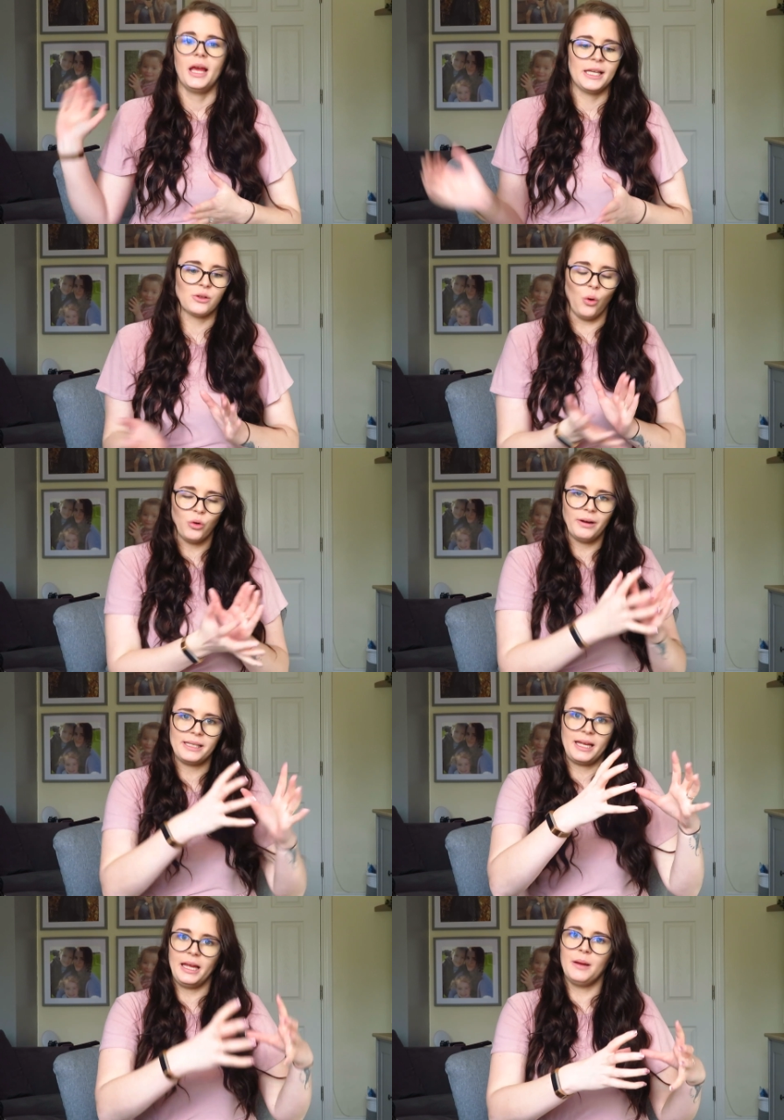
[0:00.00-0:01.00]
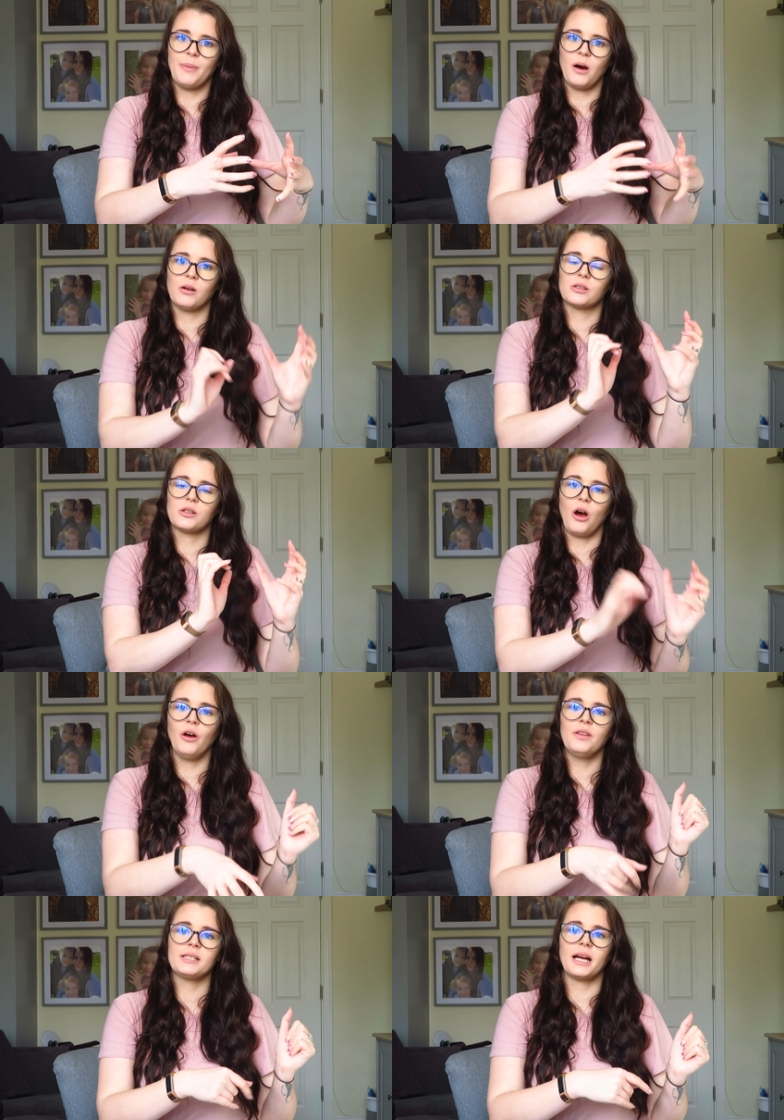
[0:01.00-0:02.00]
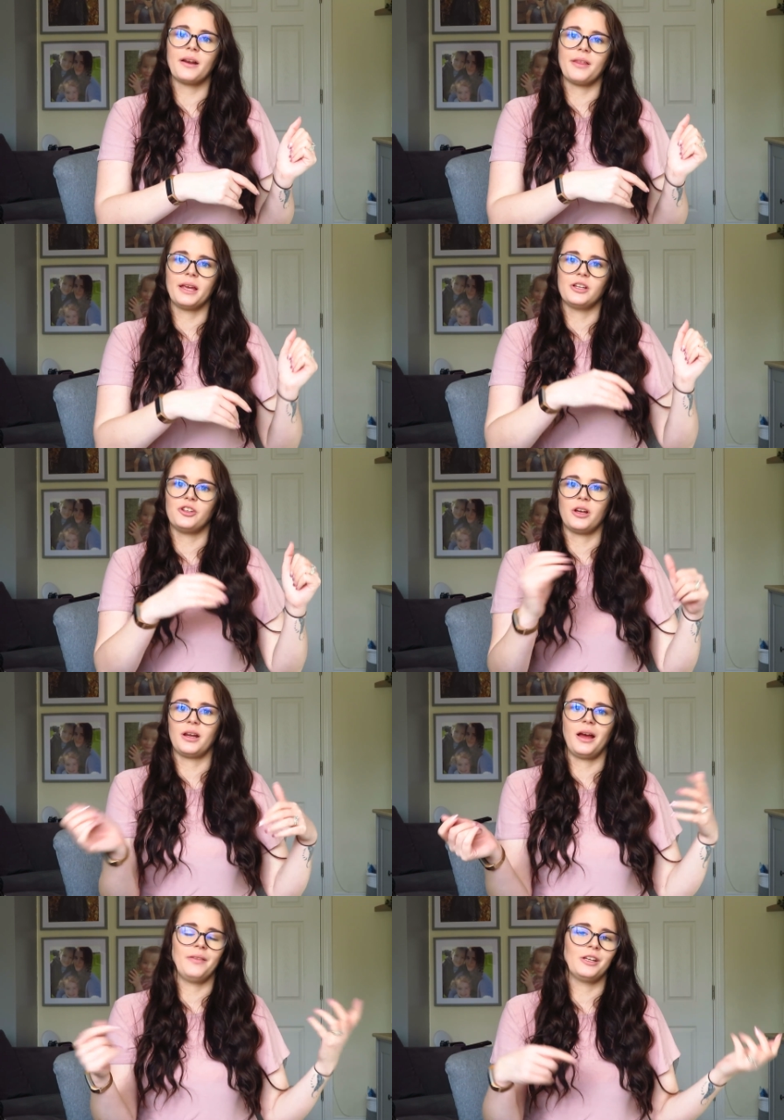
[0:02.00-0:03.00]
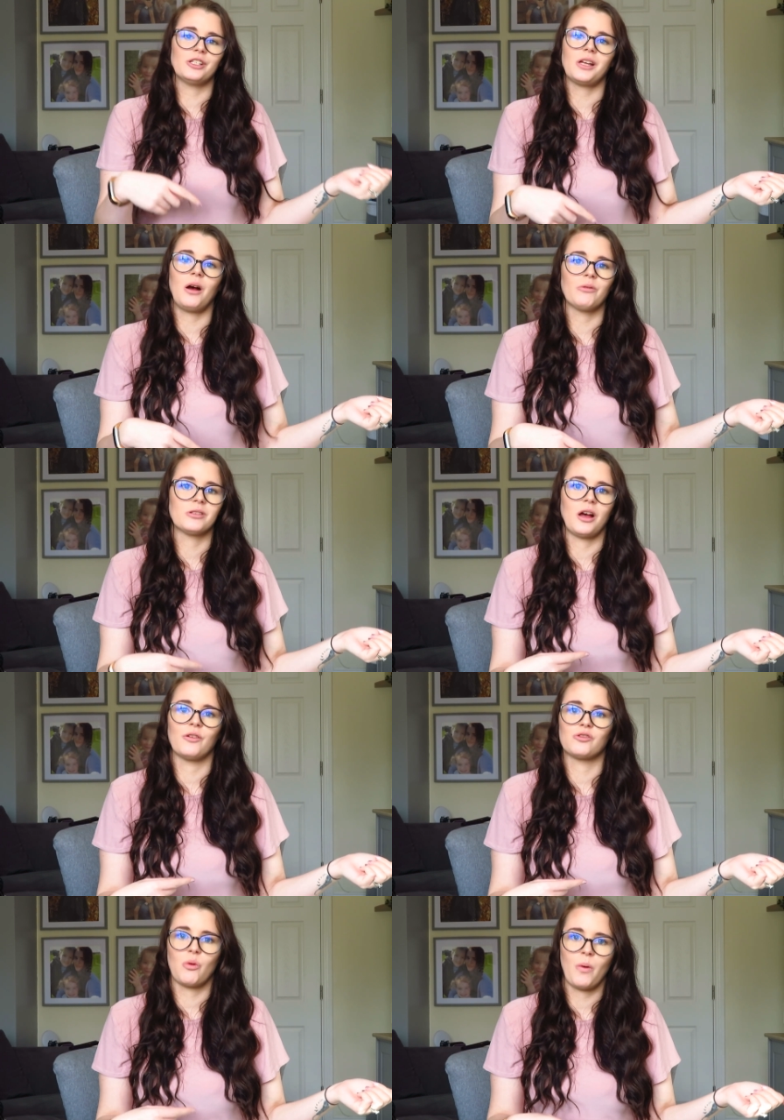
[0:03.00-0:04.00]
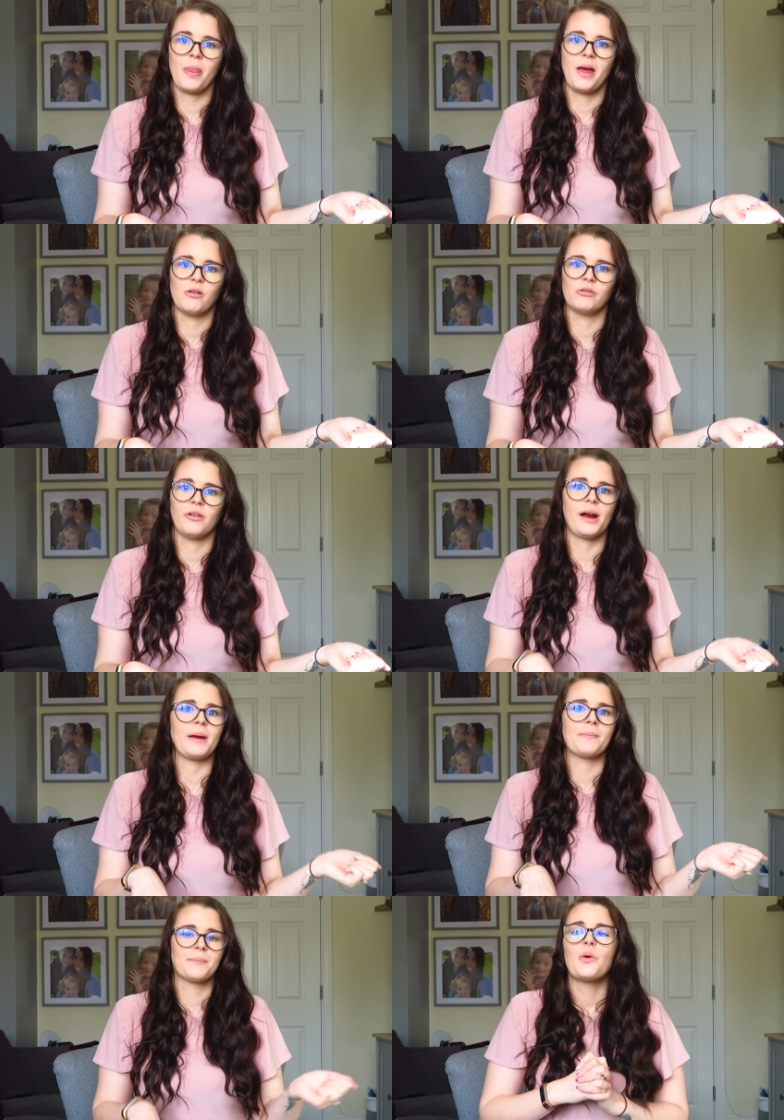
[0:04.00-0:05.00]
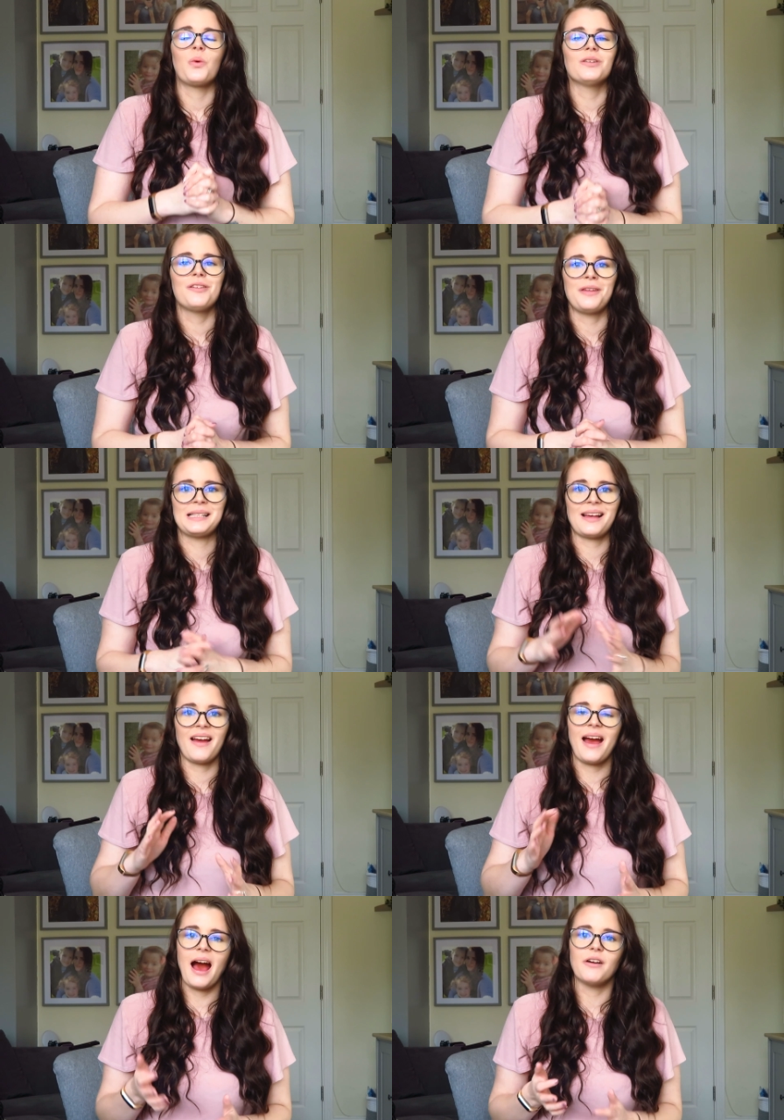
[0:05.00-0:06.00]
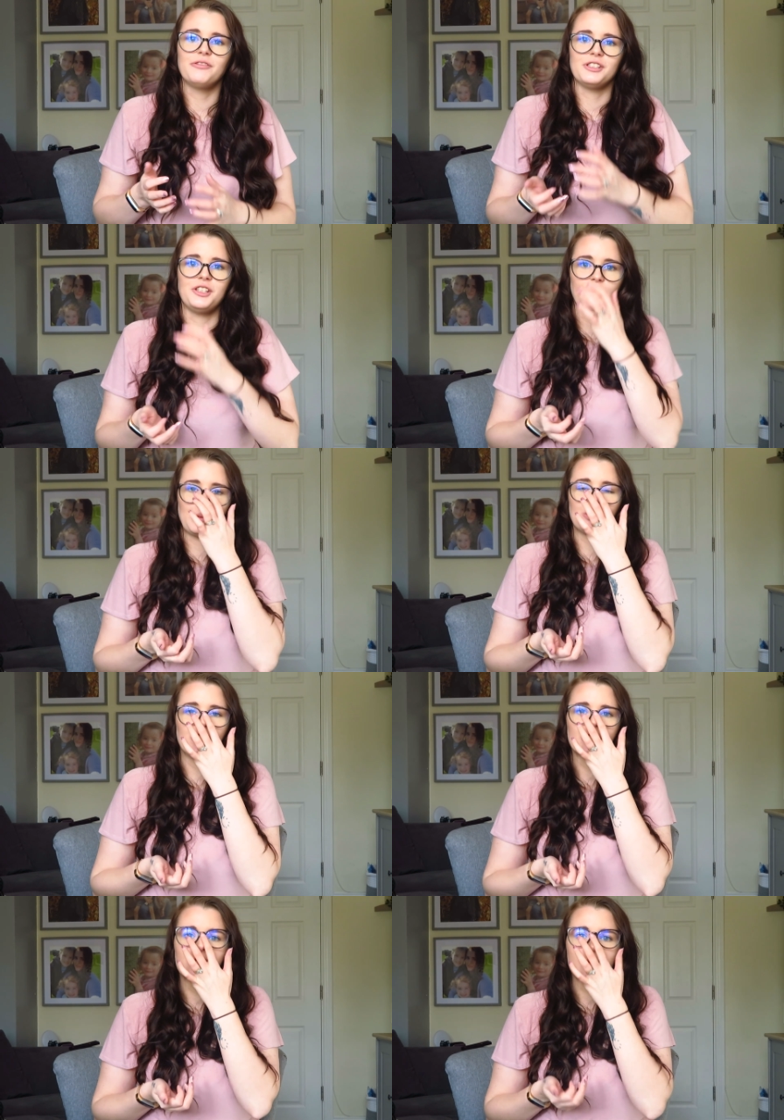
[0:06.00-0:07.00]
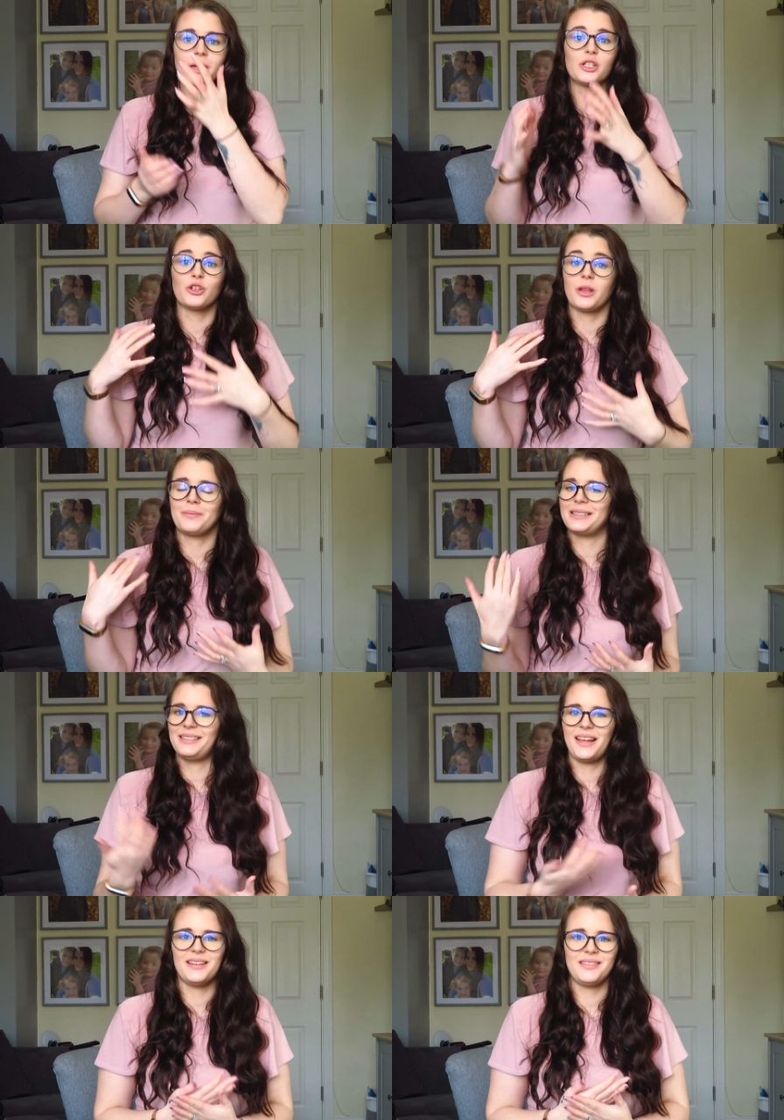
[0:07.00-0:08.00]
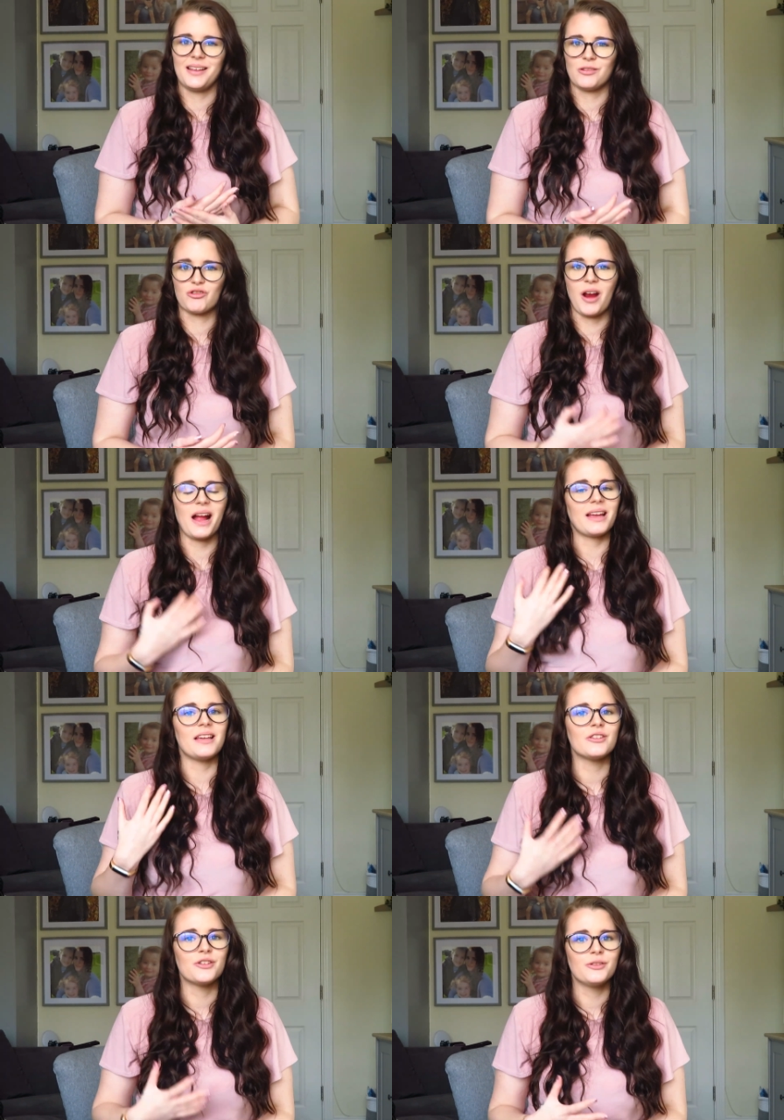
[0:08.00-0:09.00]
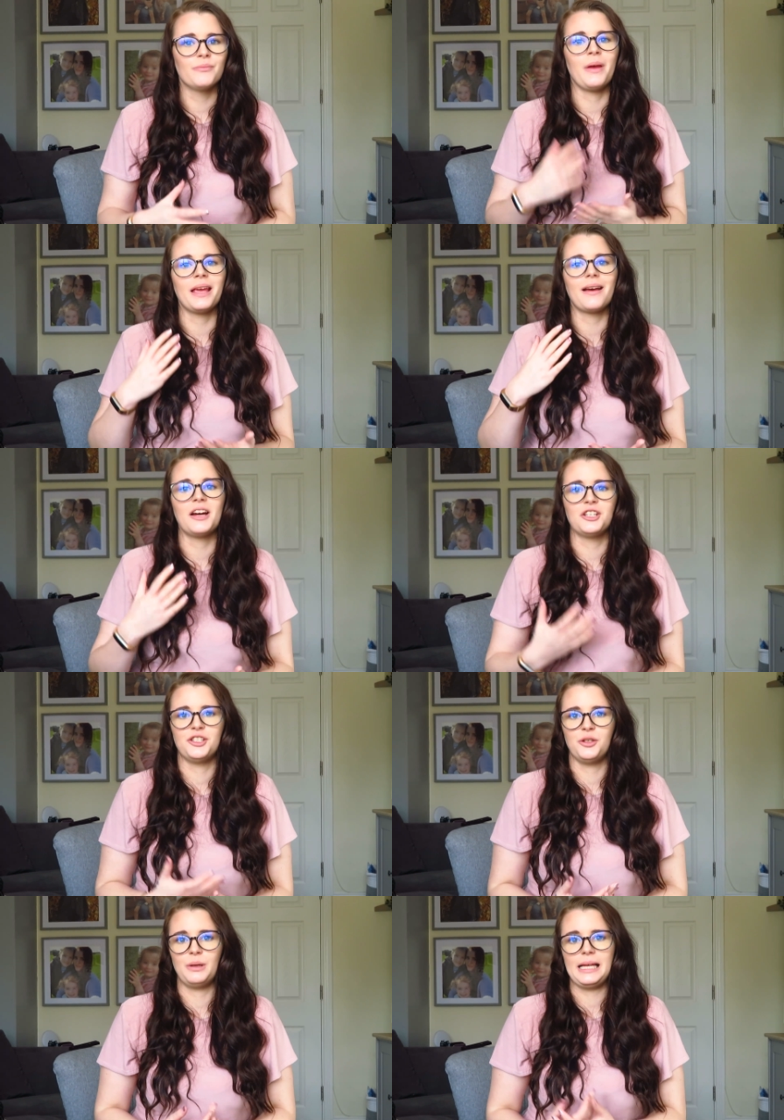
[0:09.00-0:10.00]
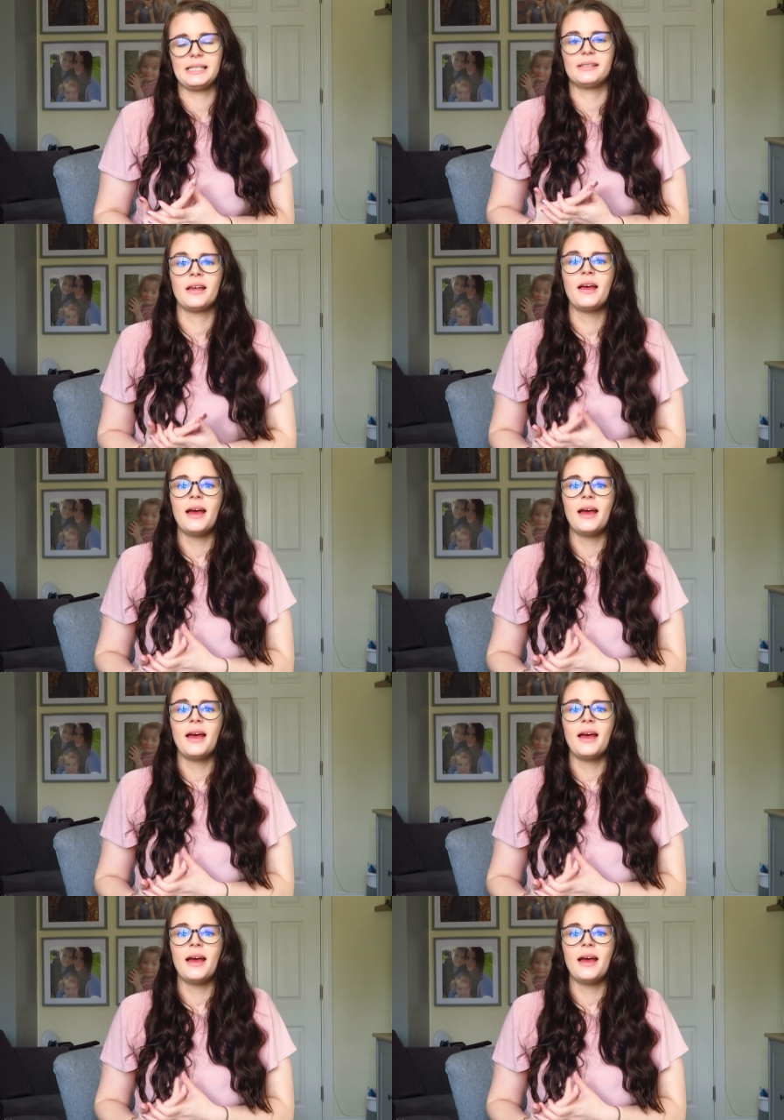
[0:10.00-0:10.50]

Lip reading: It's already in a box on the side of the kitchen, and they just help themselves when they're hungry. One of the things that I have to do just to make sure that my day stays on track is make a to-do list.